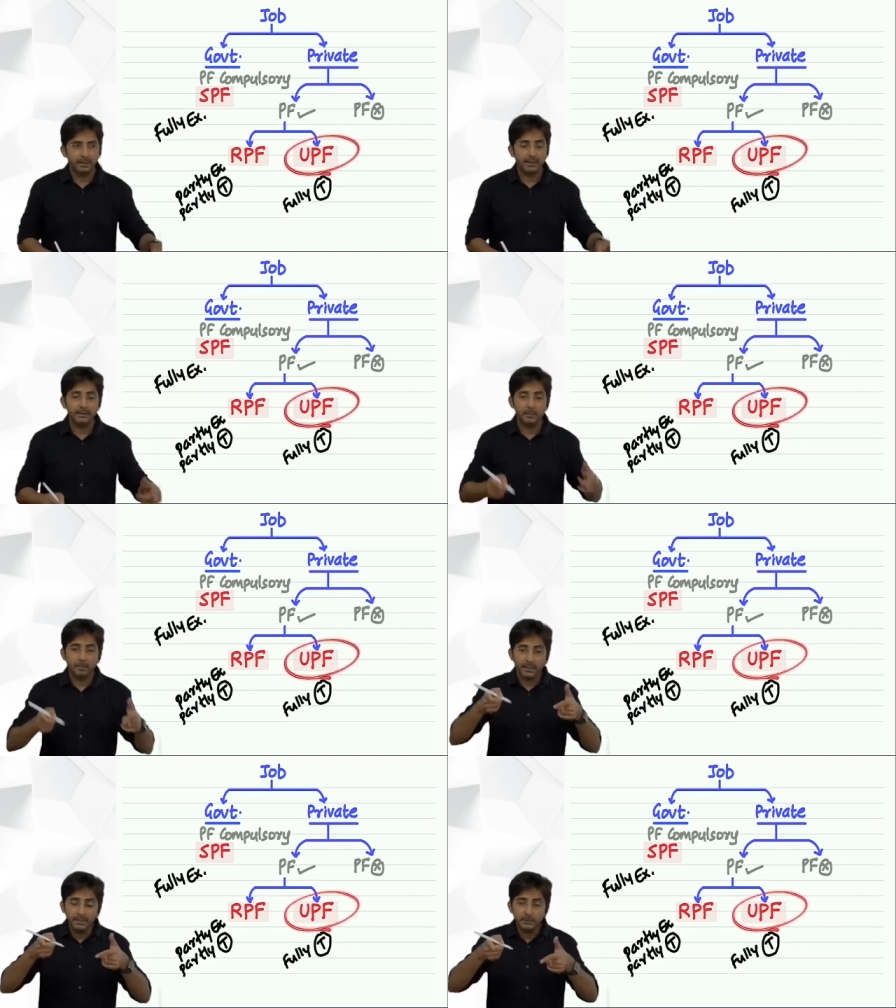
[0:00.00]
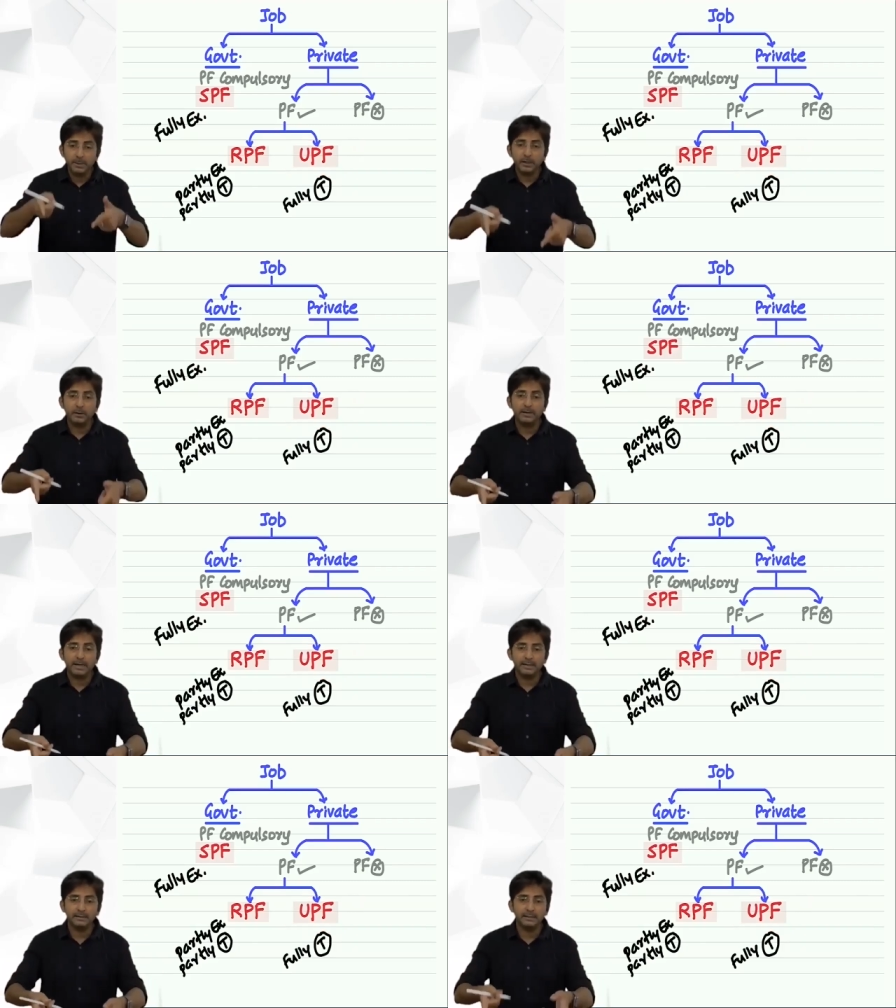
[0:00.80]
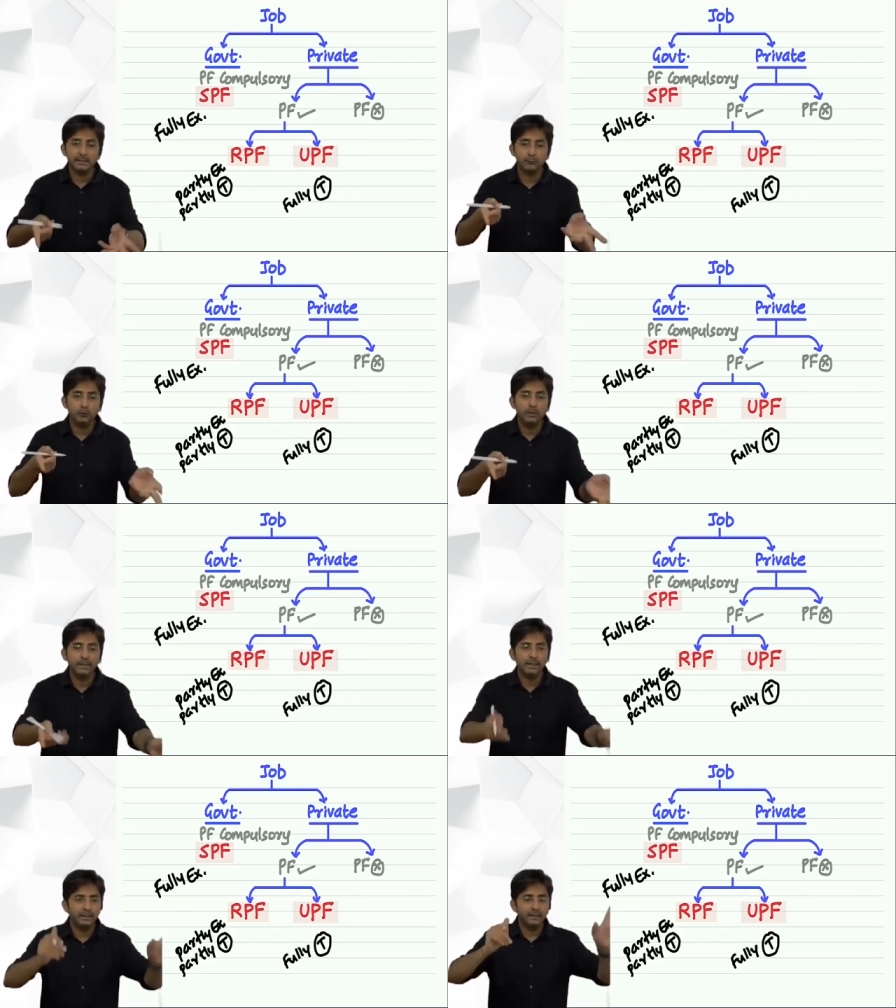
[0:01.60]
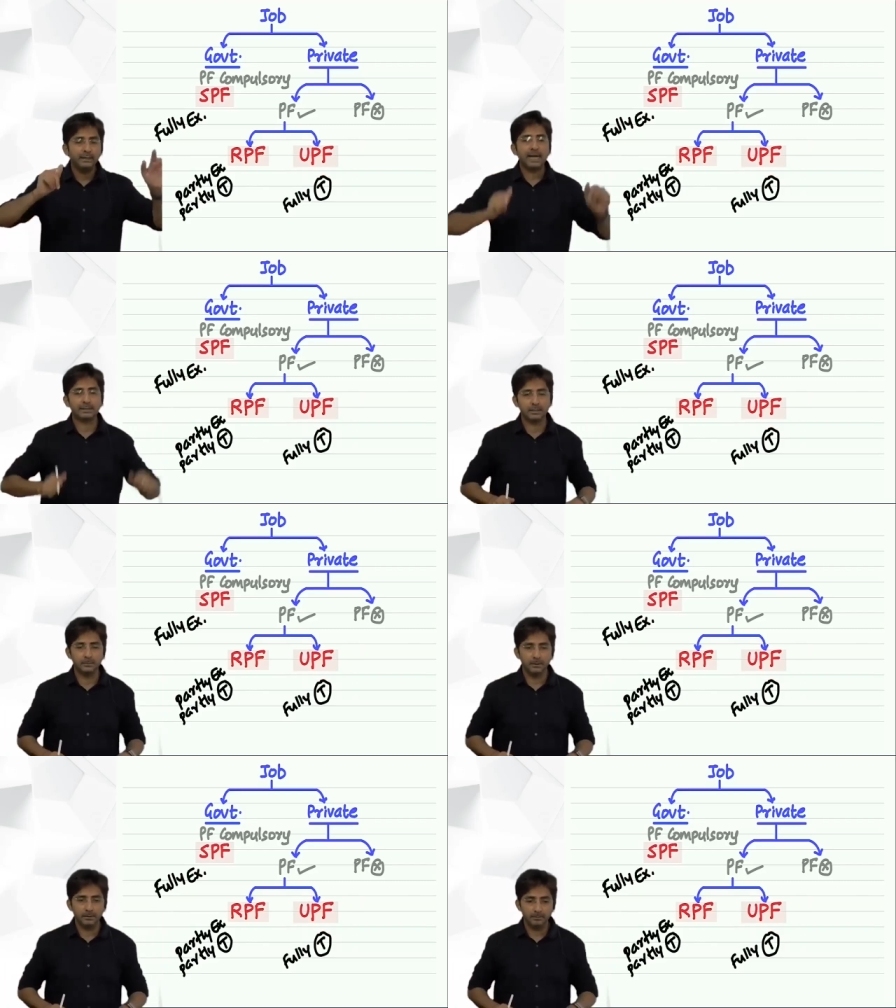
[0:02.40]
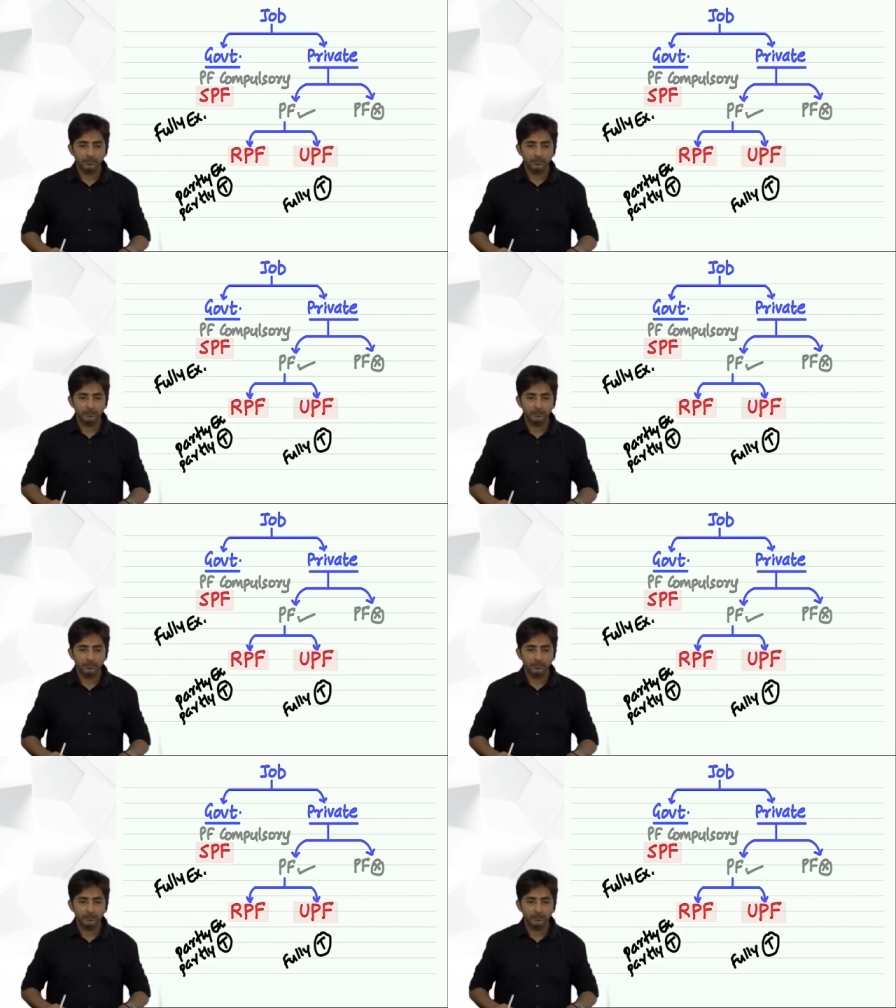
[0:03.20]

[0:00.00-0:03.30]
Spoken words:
And the punishment of that is it is fully taxable.